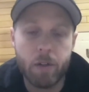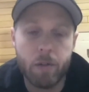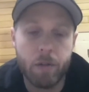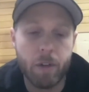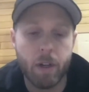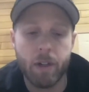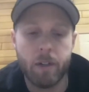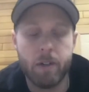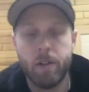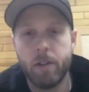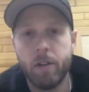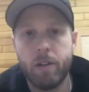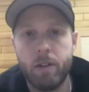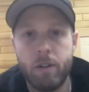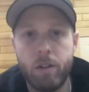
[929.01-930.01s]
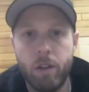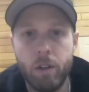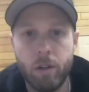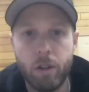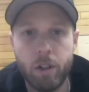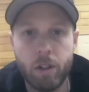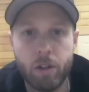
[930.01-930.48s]
You've got your
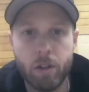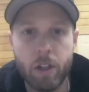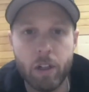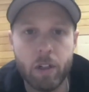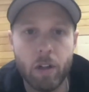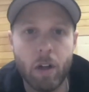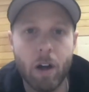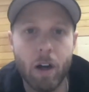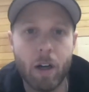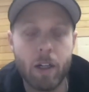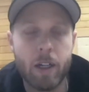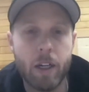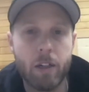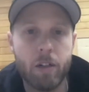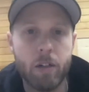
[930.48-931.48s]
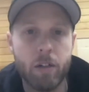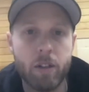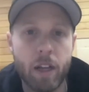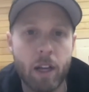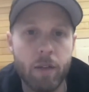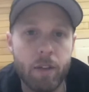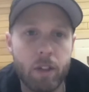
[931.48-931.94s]
traditional architectural
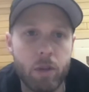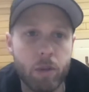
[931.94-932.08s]
salvage,